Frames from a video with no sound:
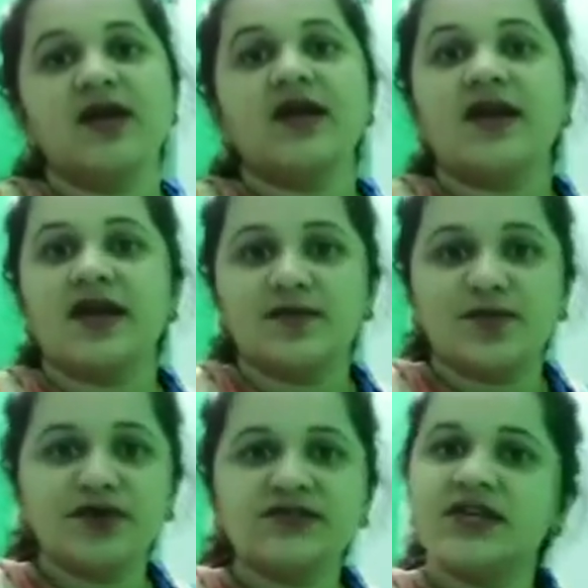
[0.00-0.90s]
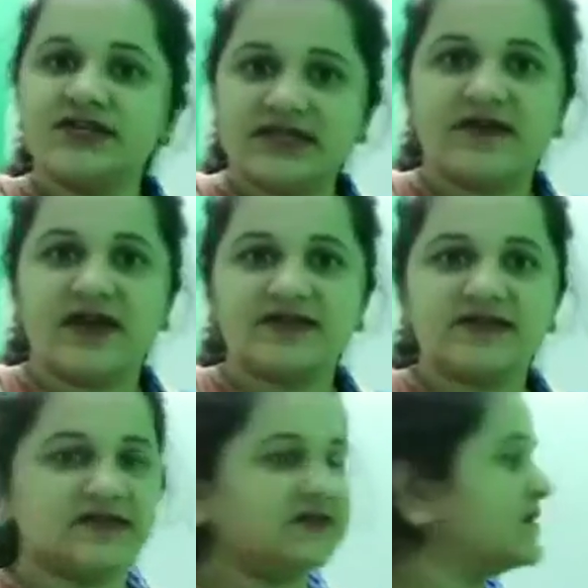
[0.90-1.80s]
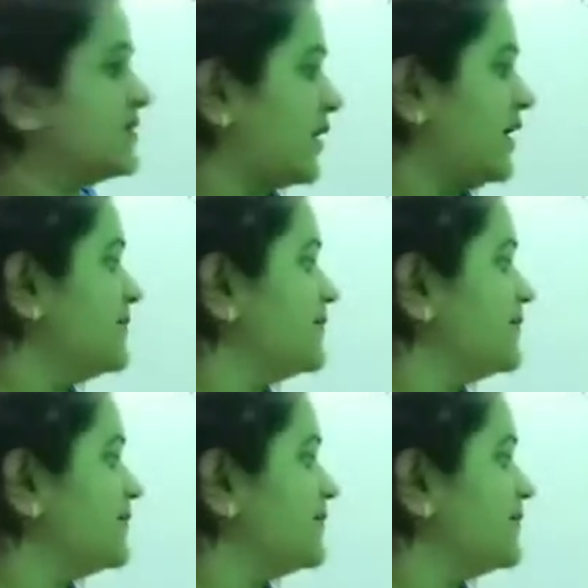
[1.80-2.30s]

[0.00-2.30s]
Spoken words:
Input devices. Okay.